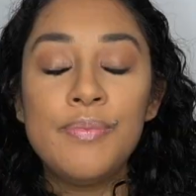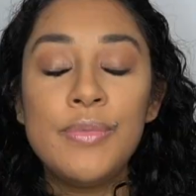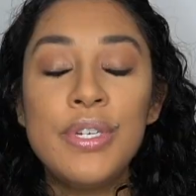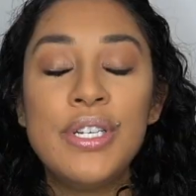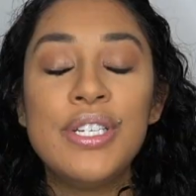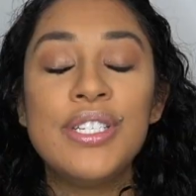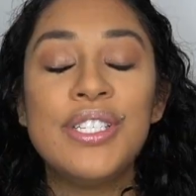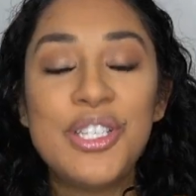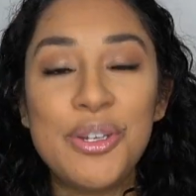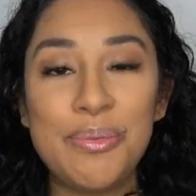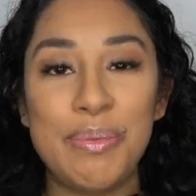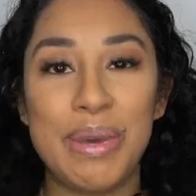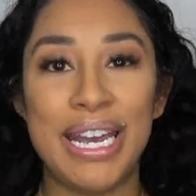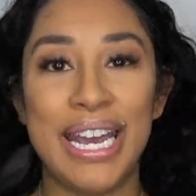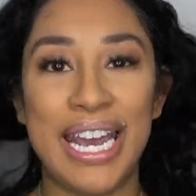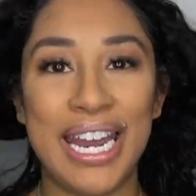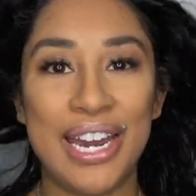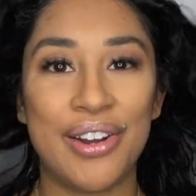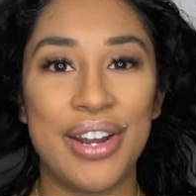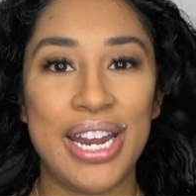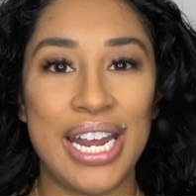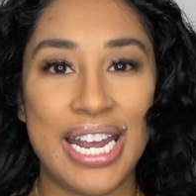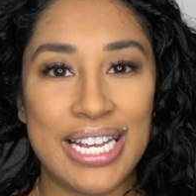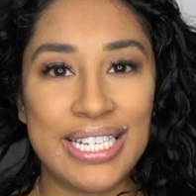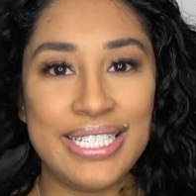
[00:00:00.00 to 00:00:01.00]
So my hair
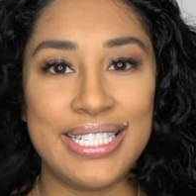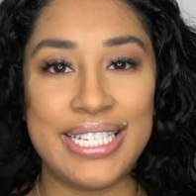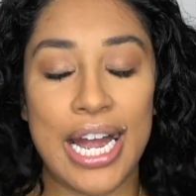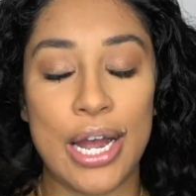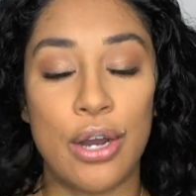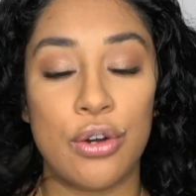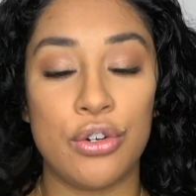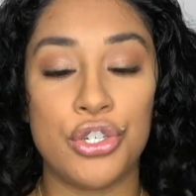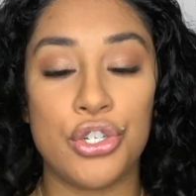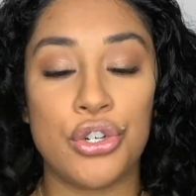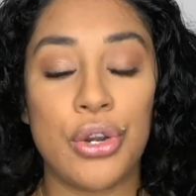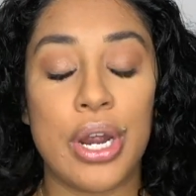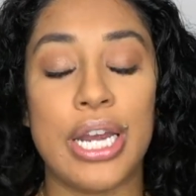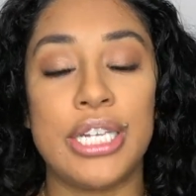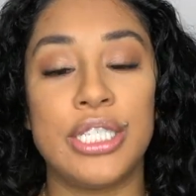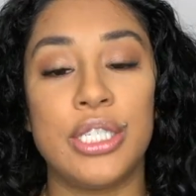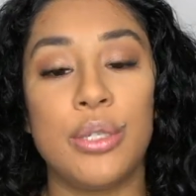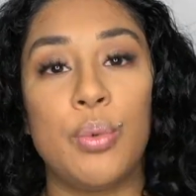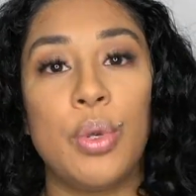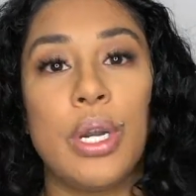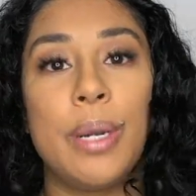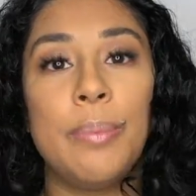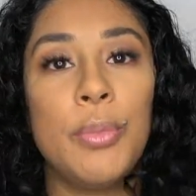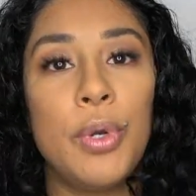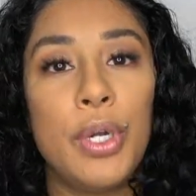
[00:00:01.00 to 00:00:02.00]
is towel dry, so
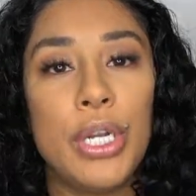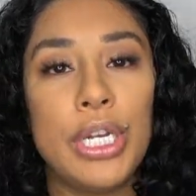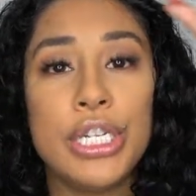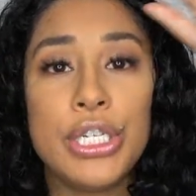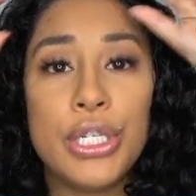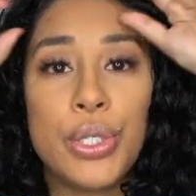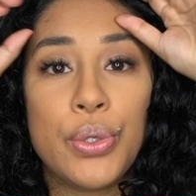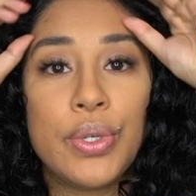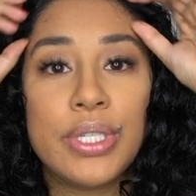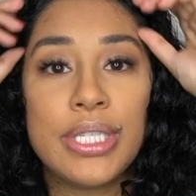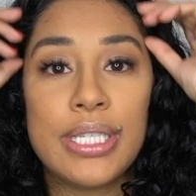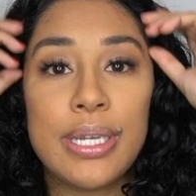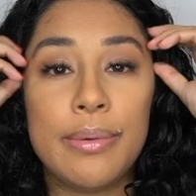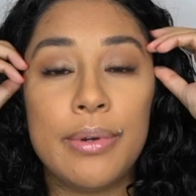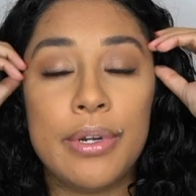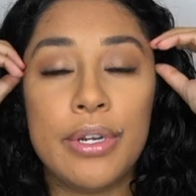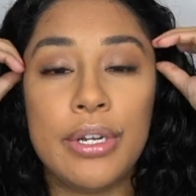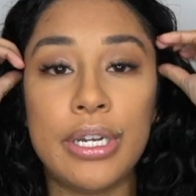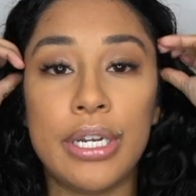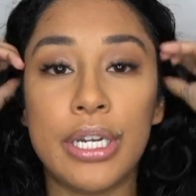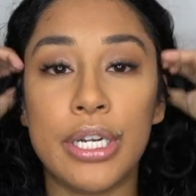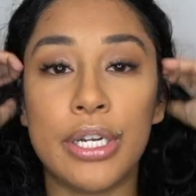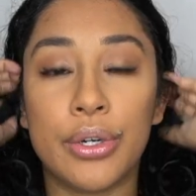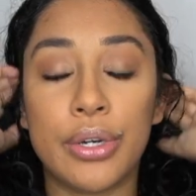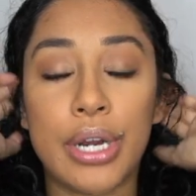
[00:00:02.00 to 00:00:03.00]
what I'm going to do is I'm going
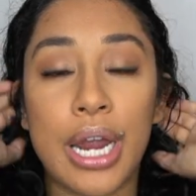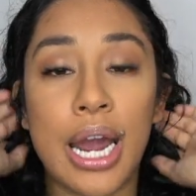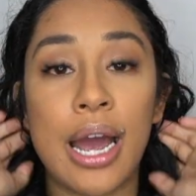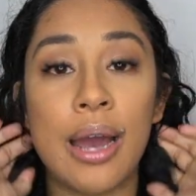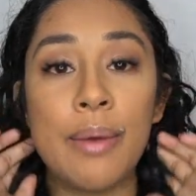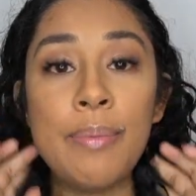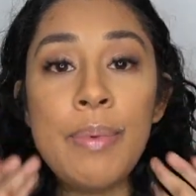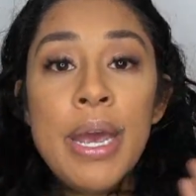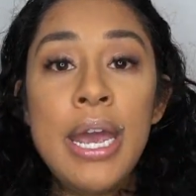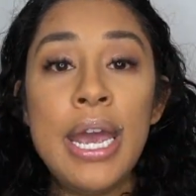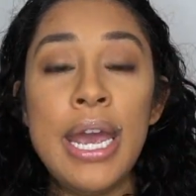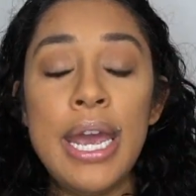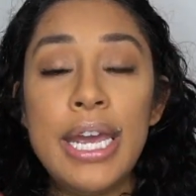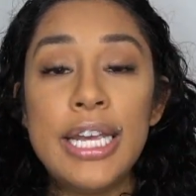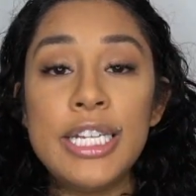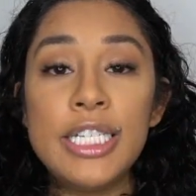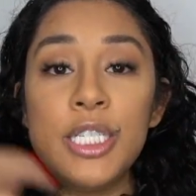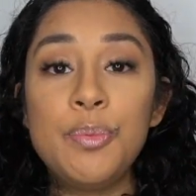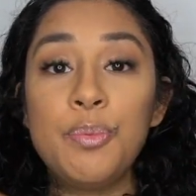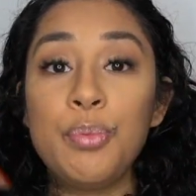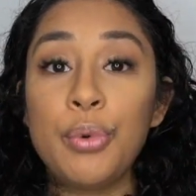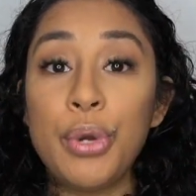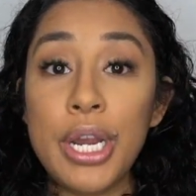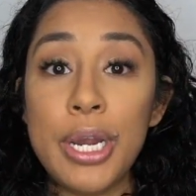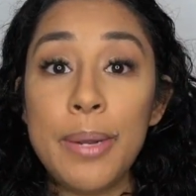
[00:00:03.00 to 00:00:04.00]
to grab a
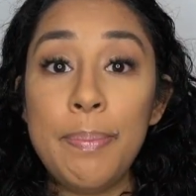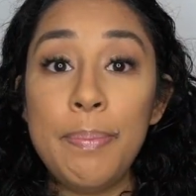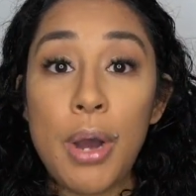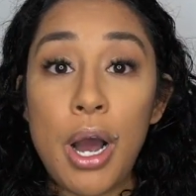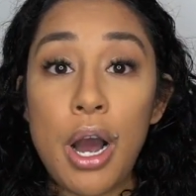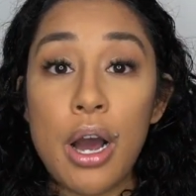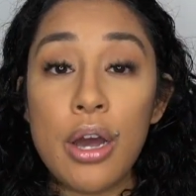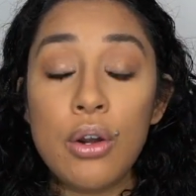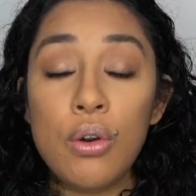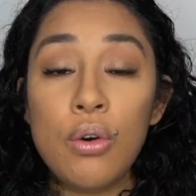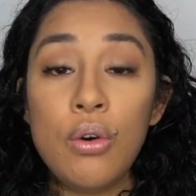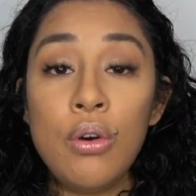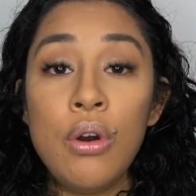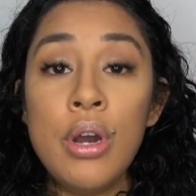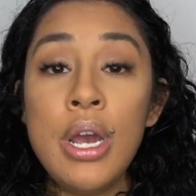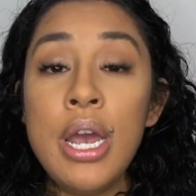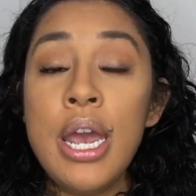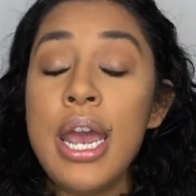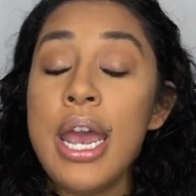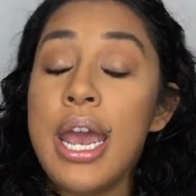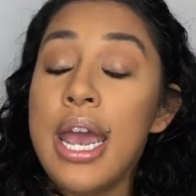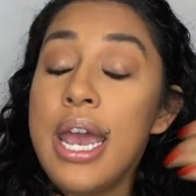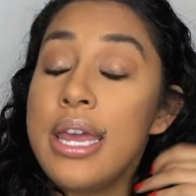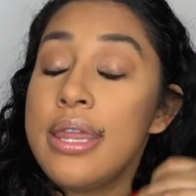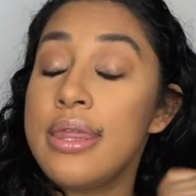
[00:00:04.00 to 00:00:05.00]
spray bottle,
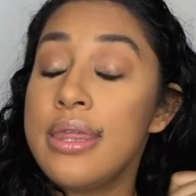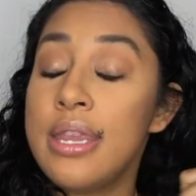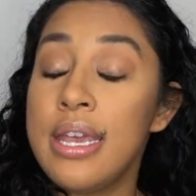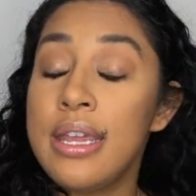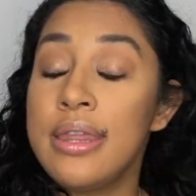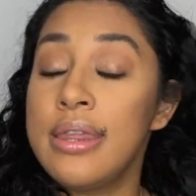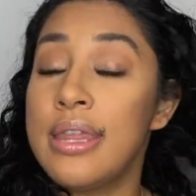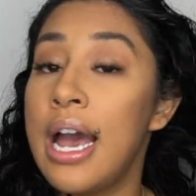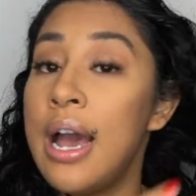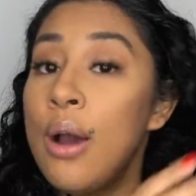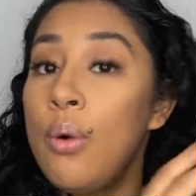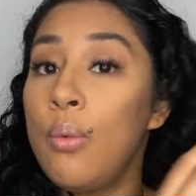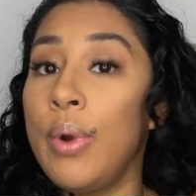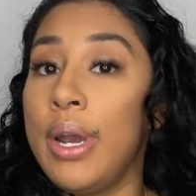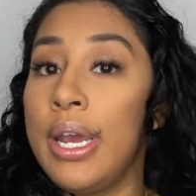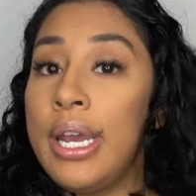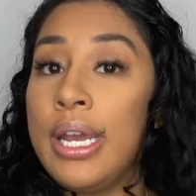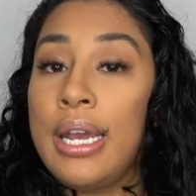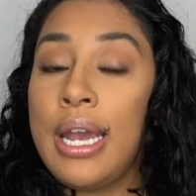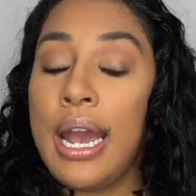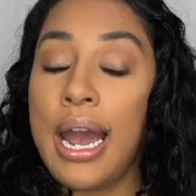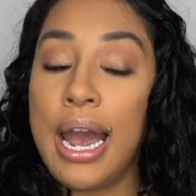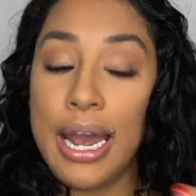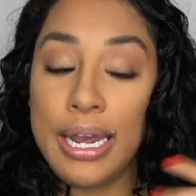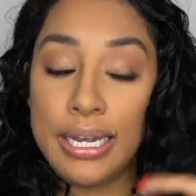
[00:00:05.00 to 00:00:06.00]
and then that
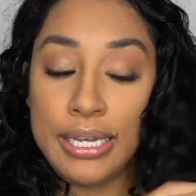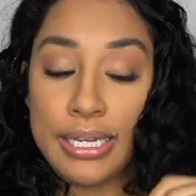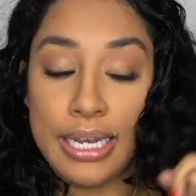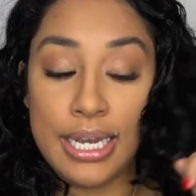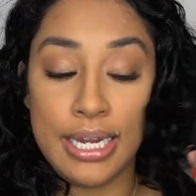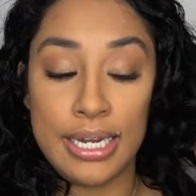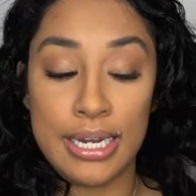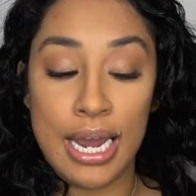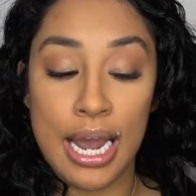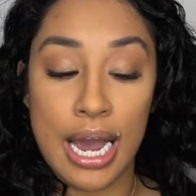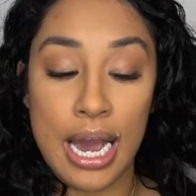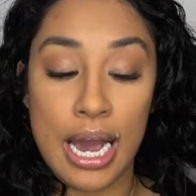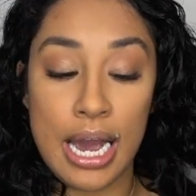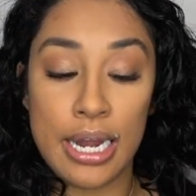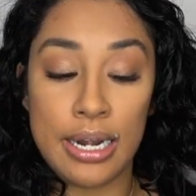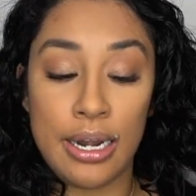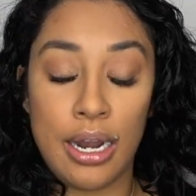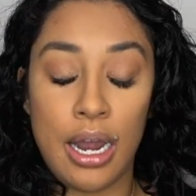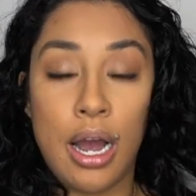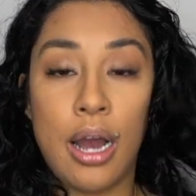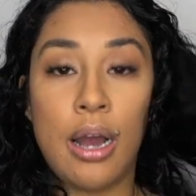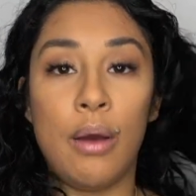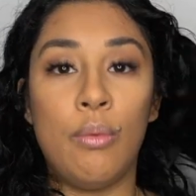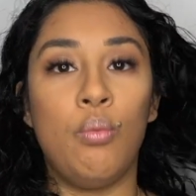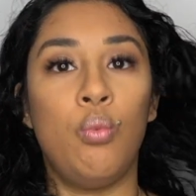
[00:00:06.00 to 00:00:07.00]
way I can
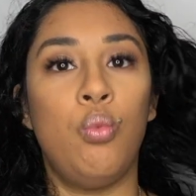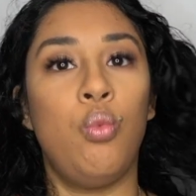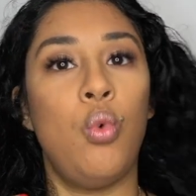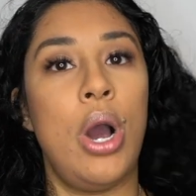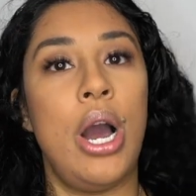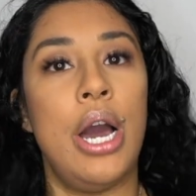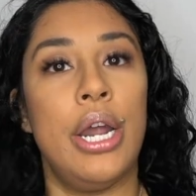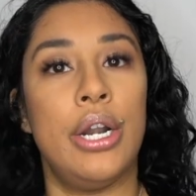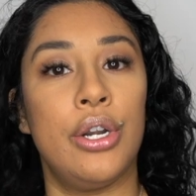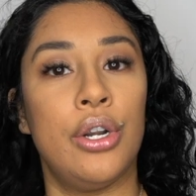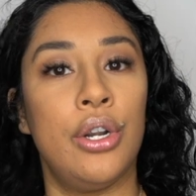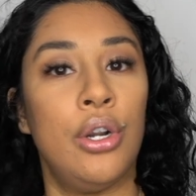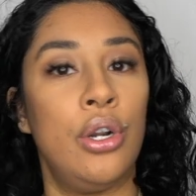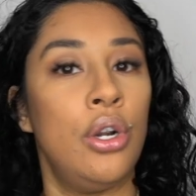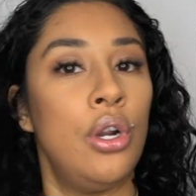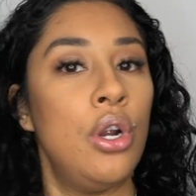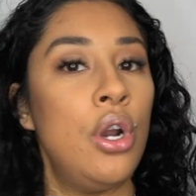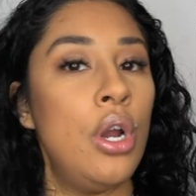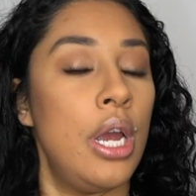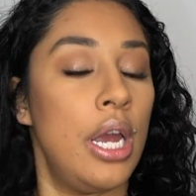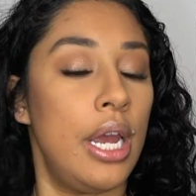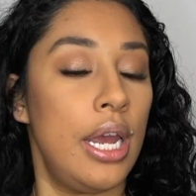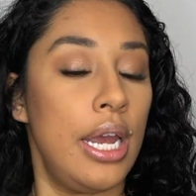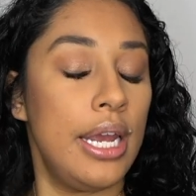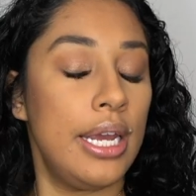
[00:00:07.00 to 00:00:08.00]
add water
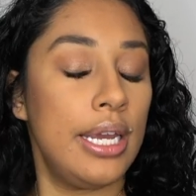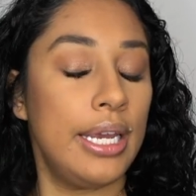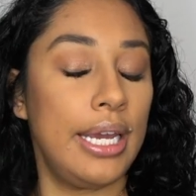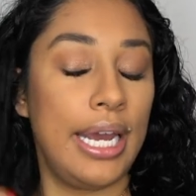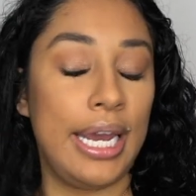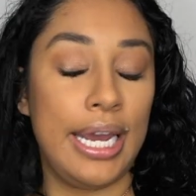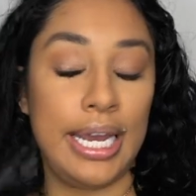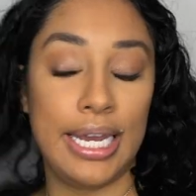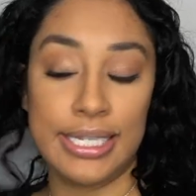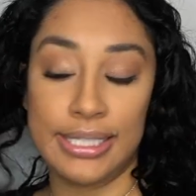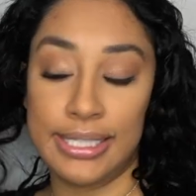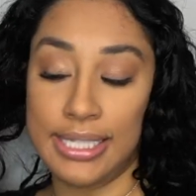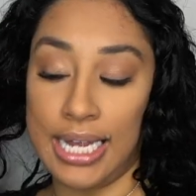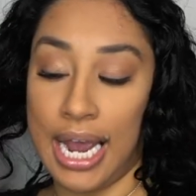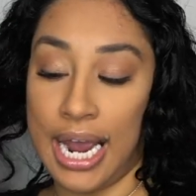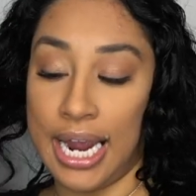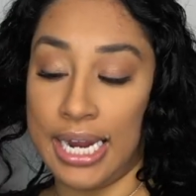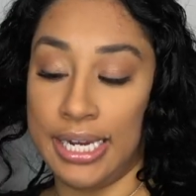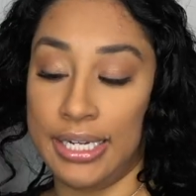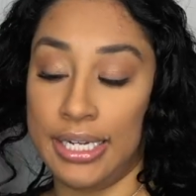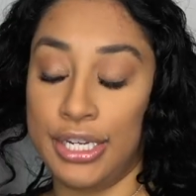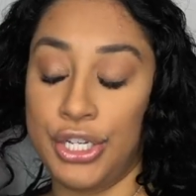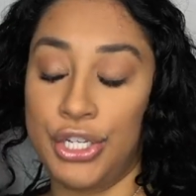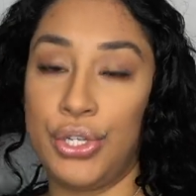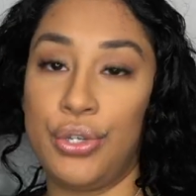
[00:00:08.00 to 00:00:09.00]
in case I
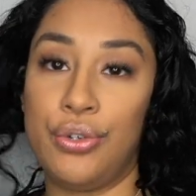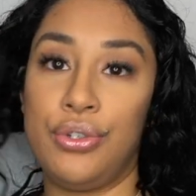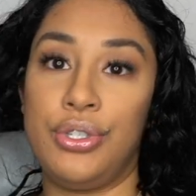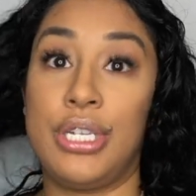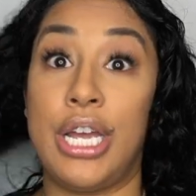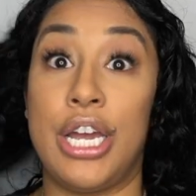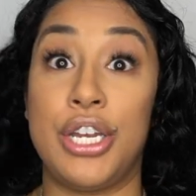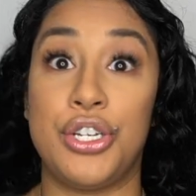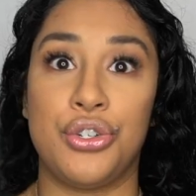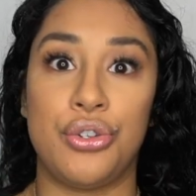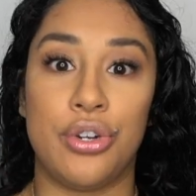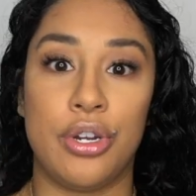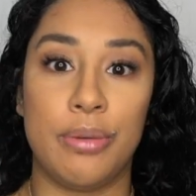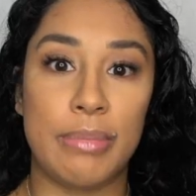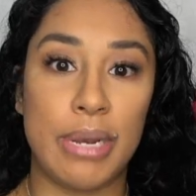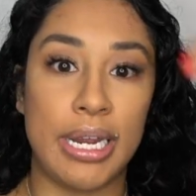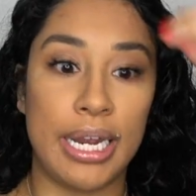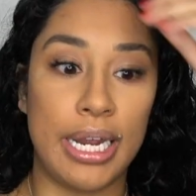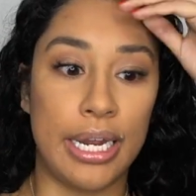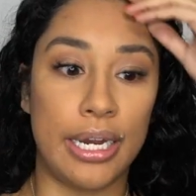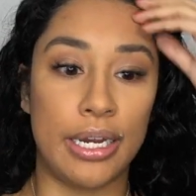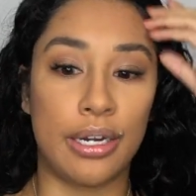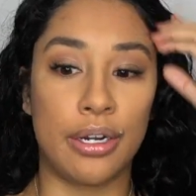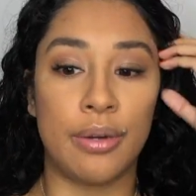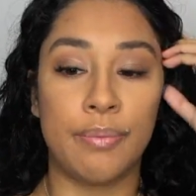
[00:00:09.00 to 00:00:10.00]
need to saturate my
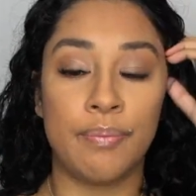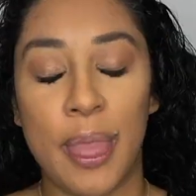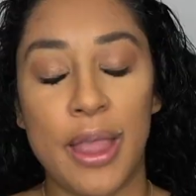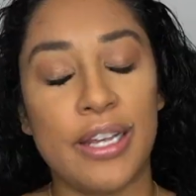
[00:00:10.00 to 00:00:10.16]
hair.